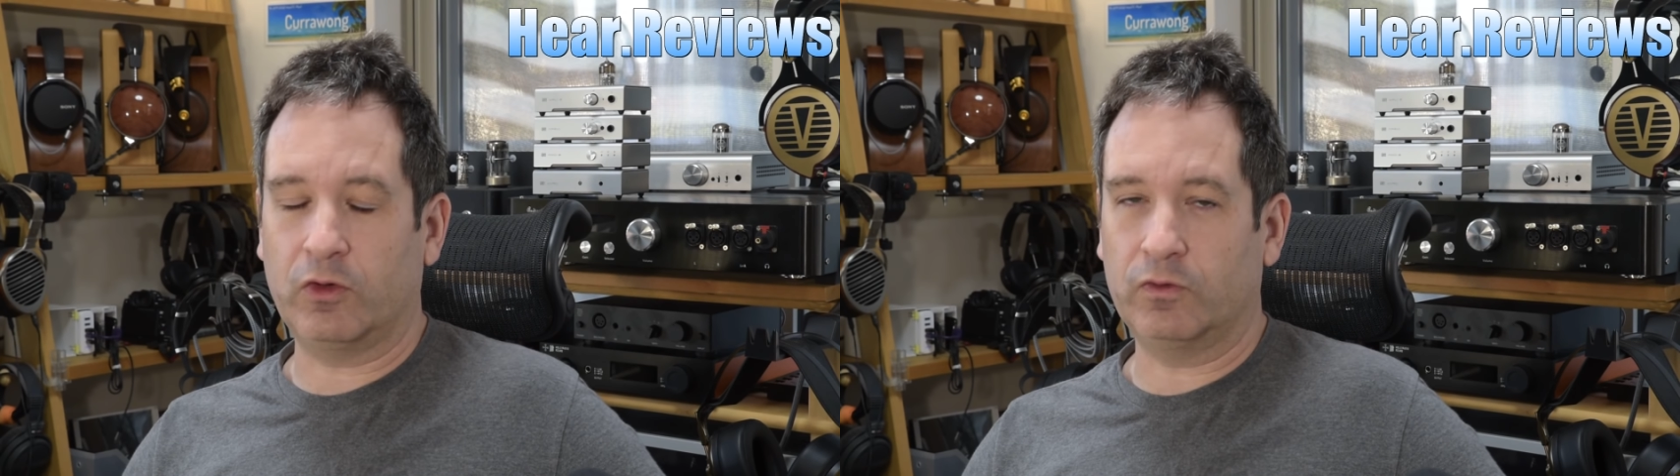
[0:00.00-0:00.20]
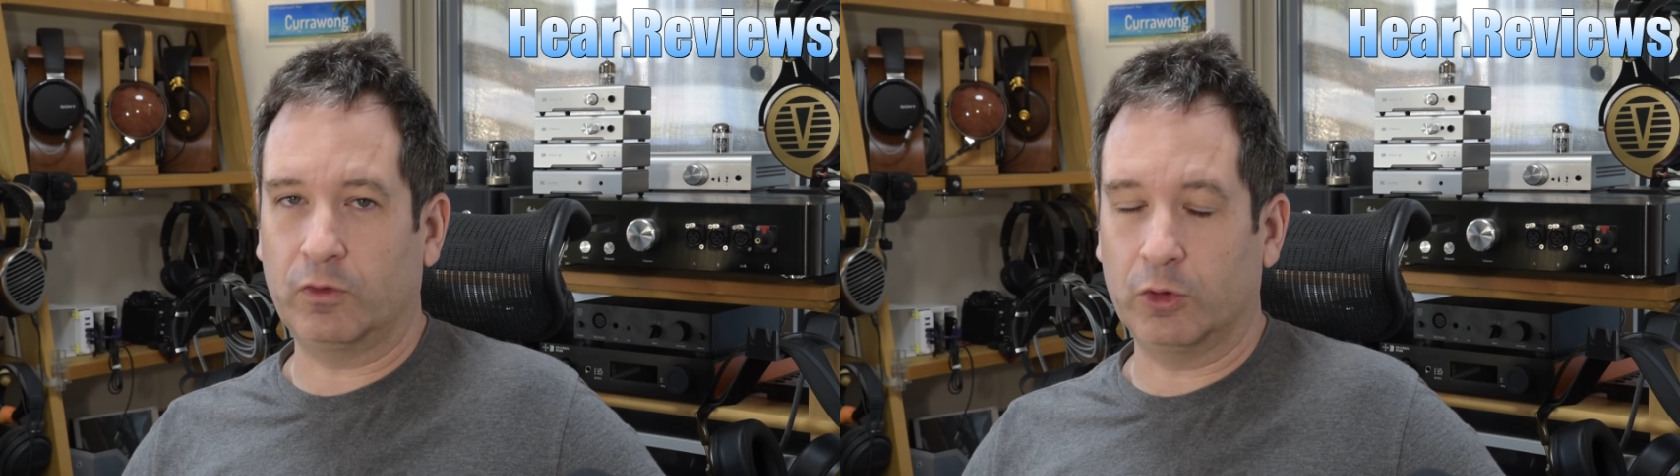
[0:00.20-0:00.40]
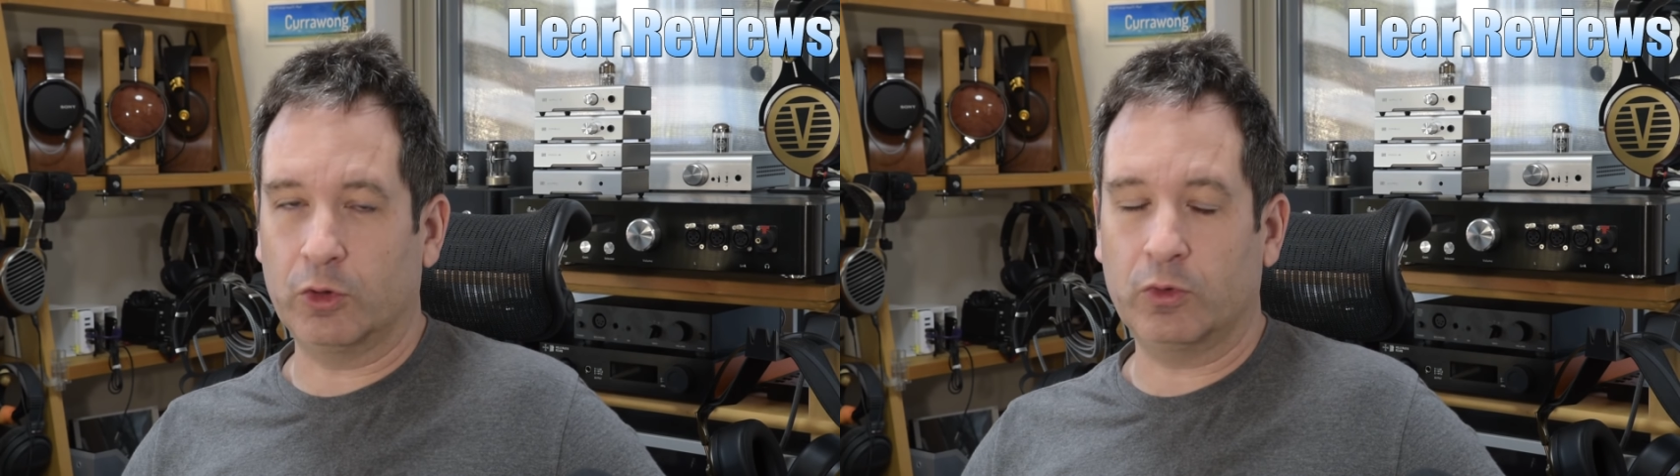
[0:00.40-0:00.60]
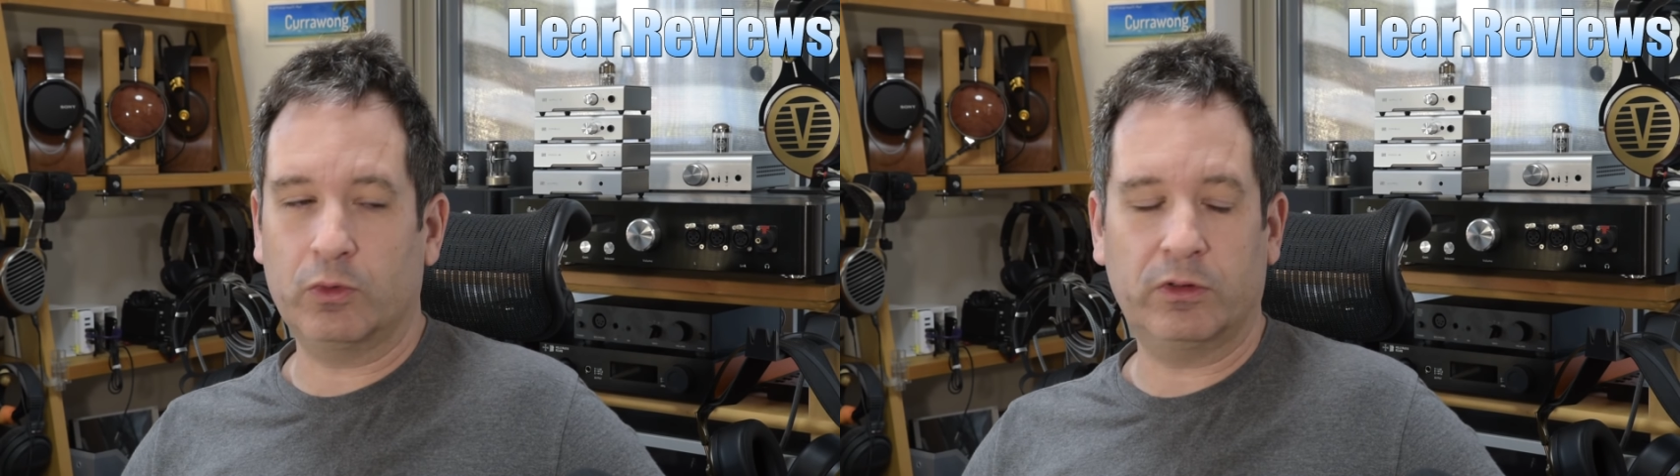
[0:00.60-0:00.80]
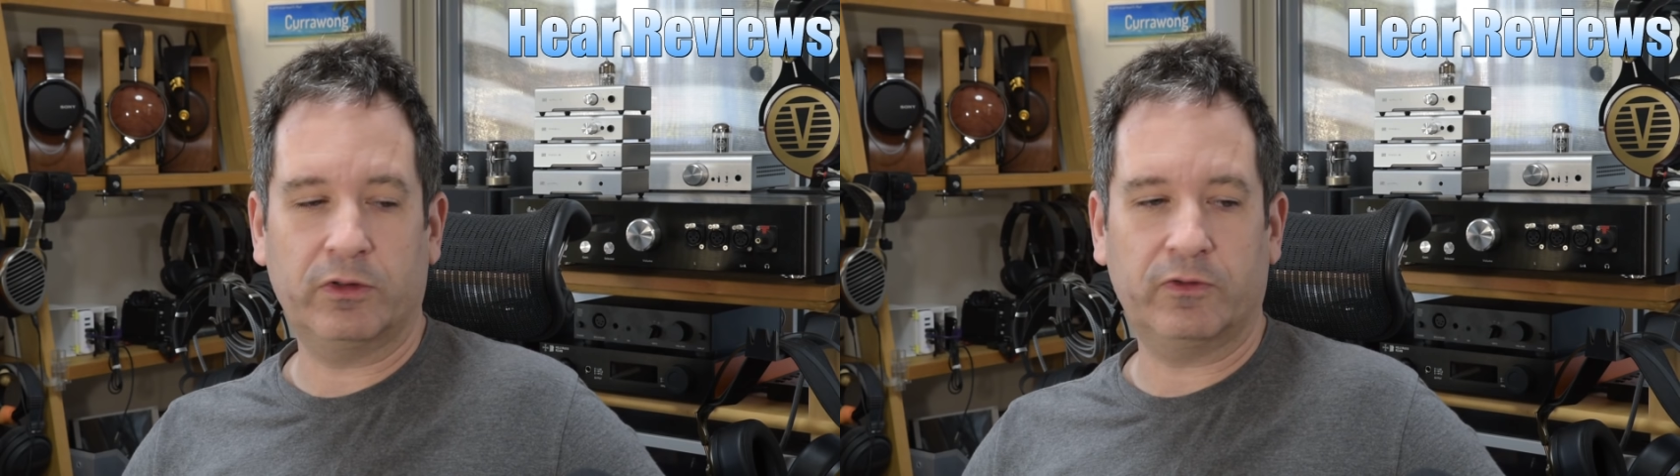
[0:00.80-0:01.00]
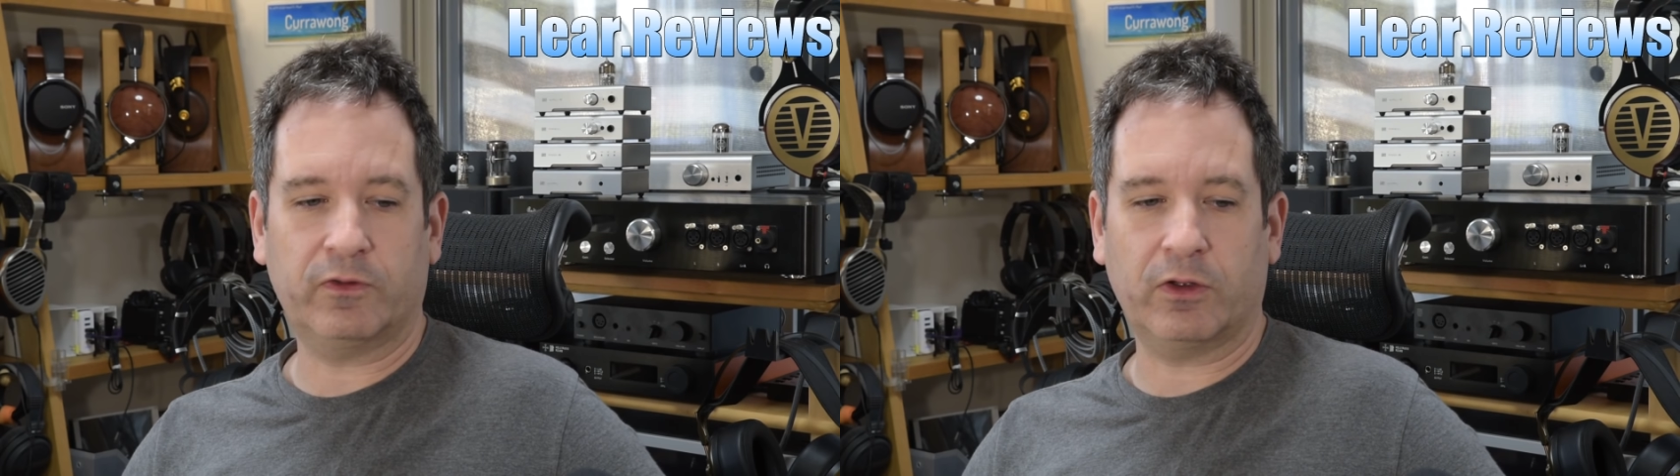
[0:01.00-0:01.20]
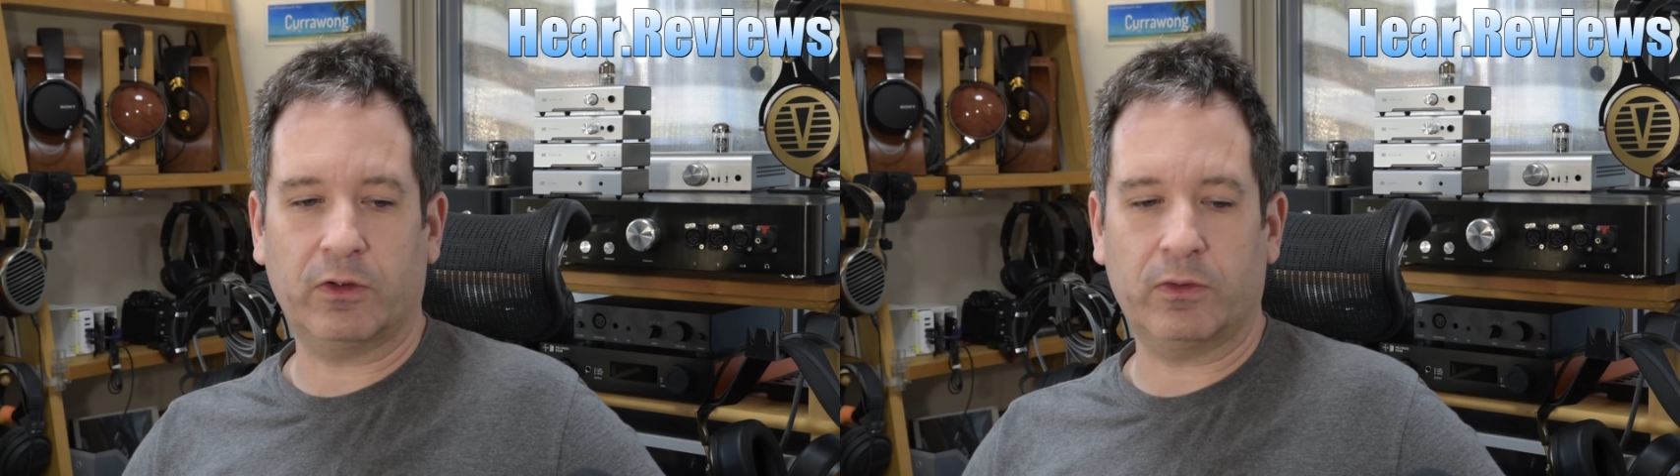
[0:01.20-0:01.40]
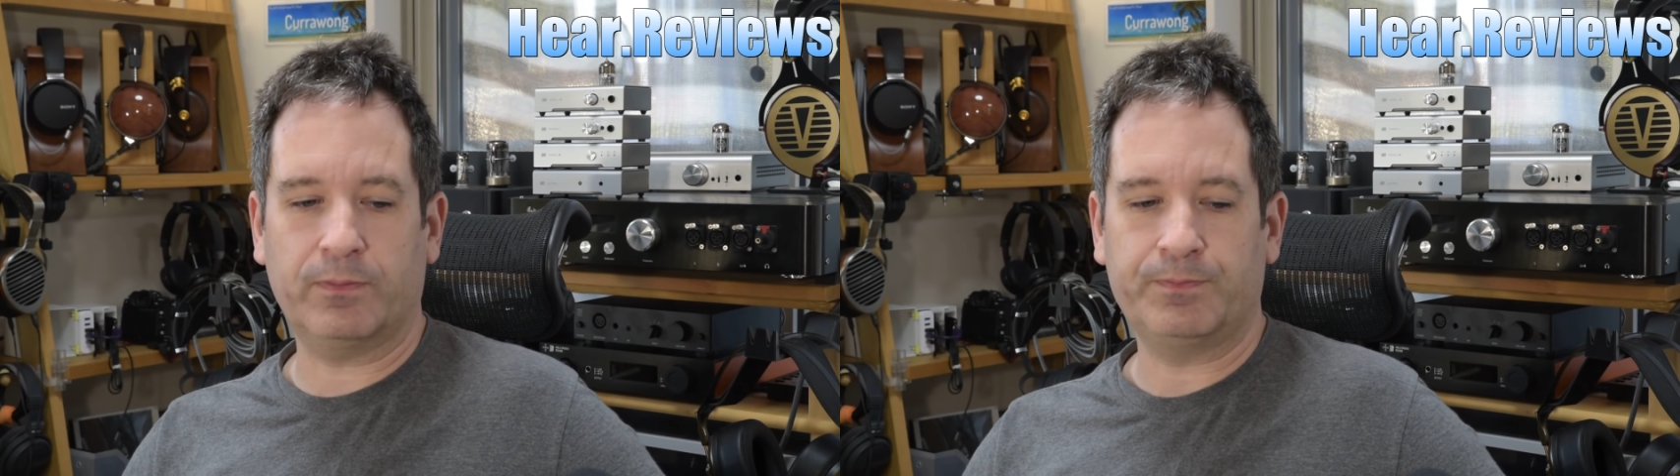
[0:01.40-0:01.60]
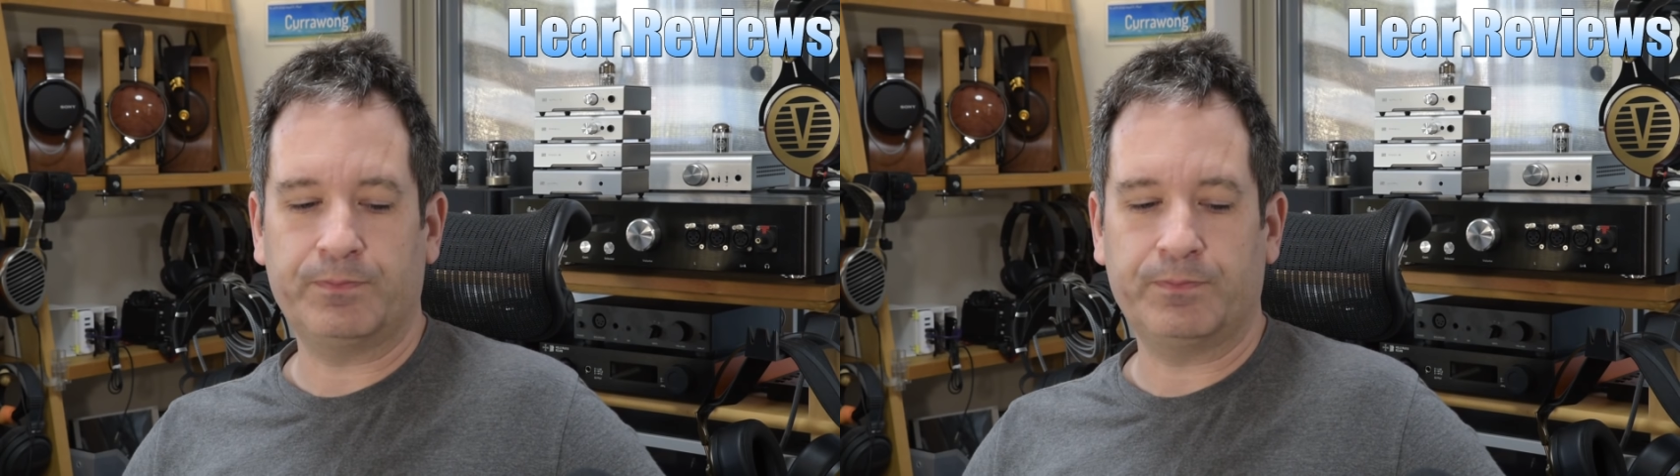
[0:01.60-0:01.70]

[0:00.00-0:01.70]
use glue, so